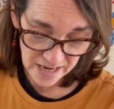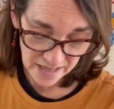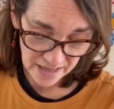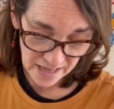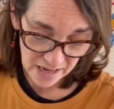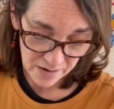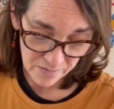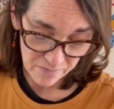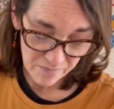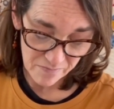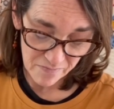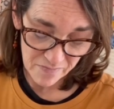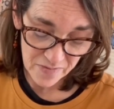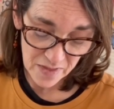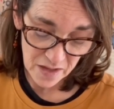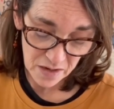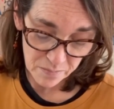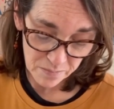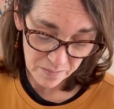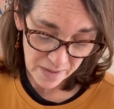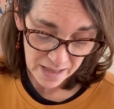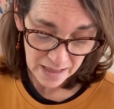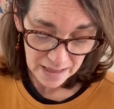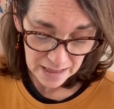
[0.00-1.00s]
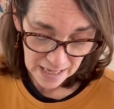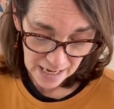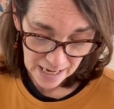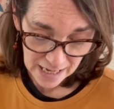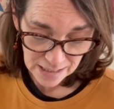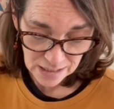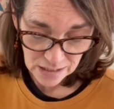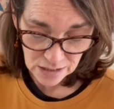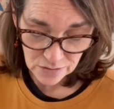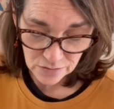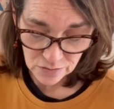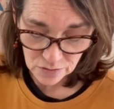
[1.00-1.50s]
The
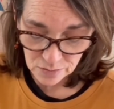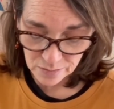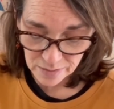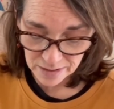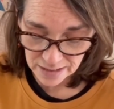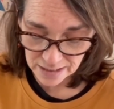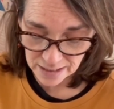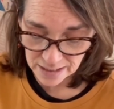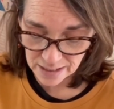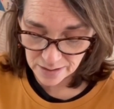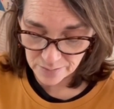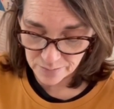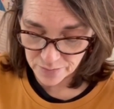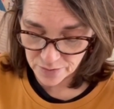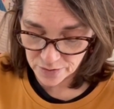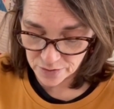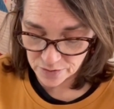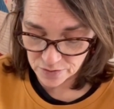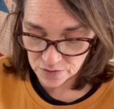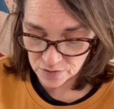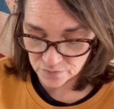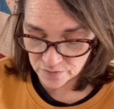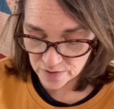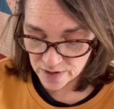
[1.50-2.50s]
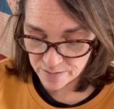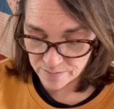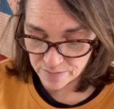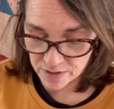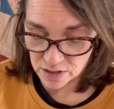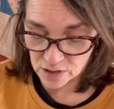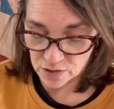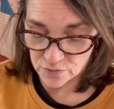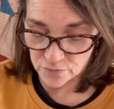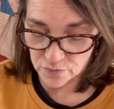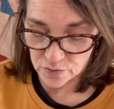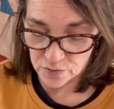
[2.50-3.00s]
plants grew, but they didn't produce very
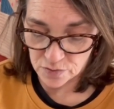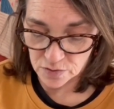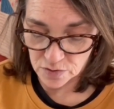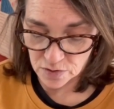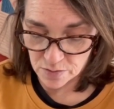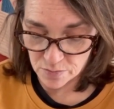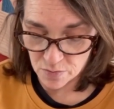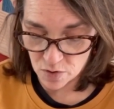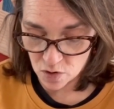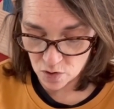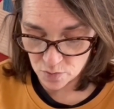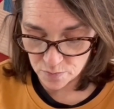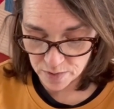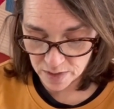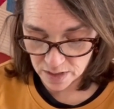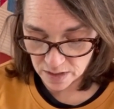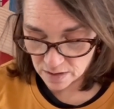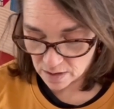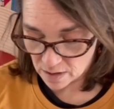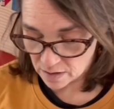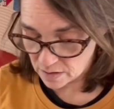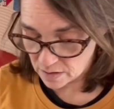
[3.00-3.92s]
much fruit. So I'm hoping that